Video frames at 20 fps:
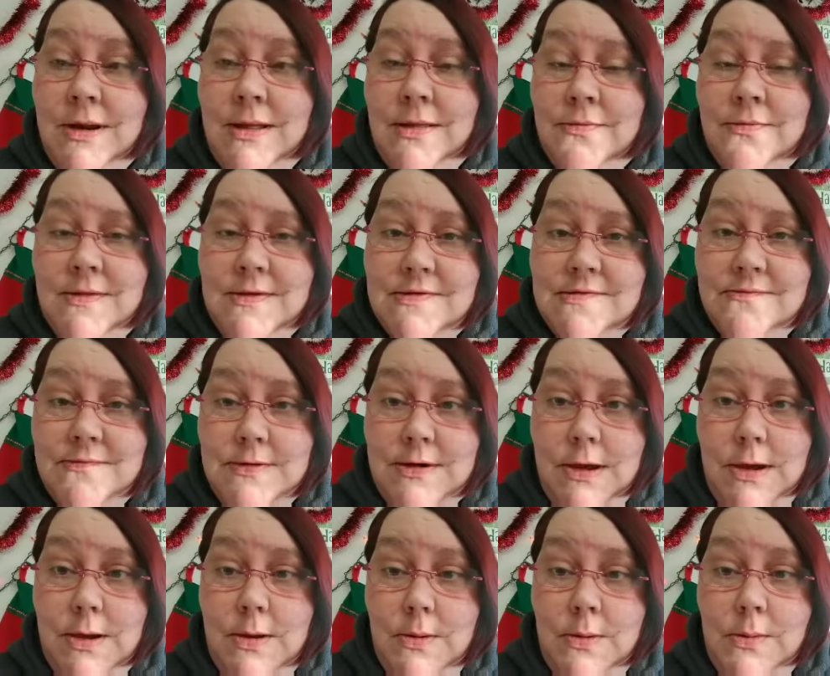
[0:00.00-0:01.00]
end this
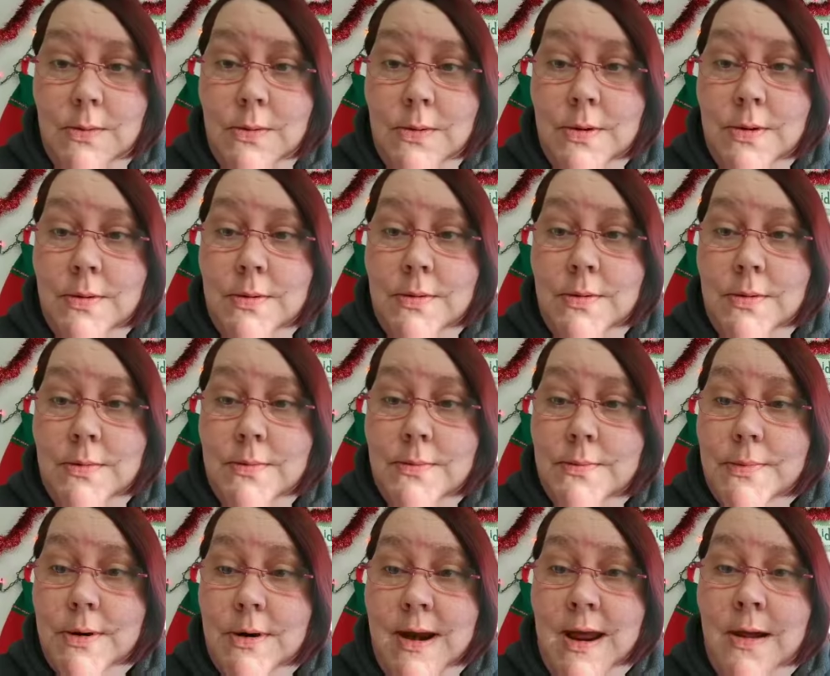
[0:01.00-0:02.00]
video
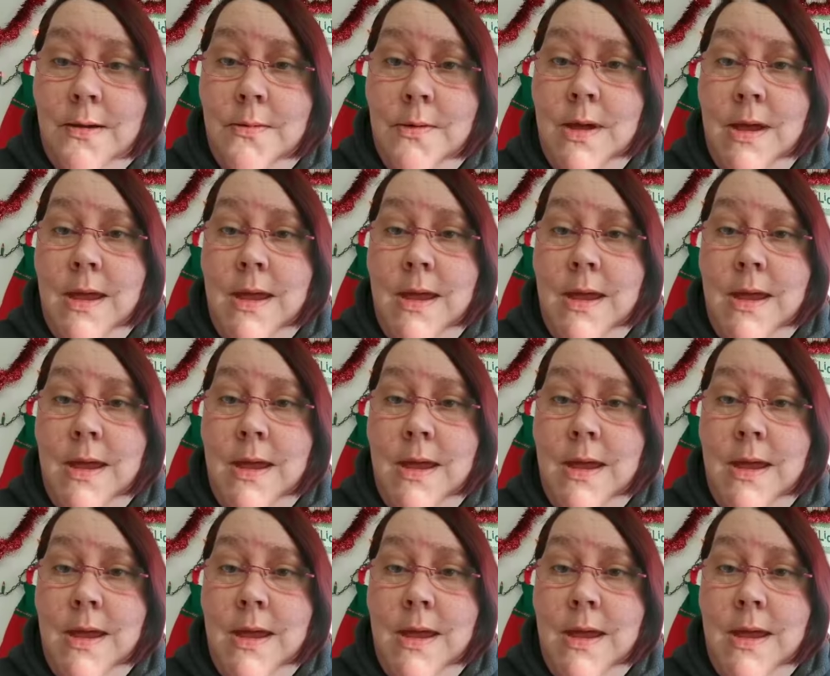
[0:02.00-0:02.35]
for now,